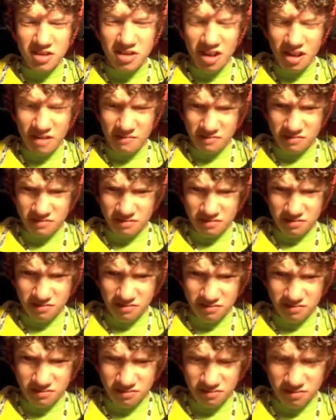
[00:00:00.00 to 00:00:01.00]
Stab it.
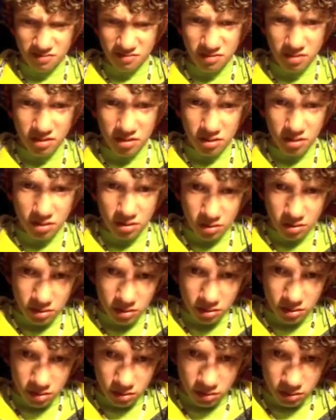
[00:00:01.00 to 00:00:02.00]

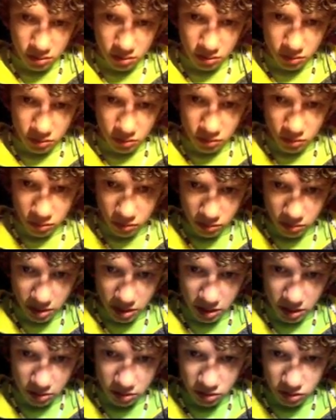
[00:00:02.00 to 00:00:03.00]
So
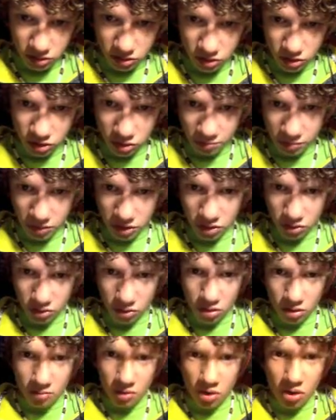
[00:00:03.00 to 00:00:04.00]
well, you
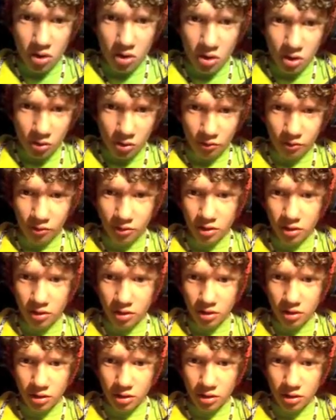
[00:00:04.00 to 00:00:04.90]
stupid door, move!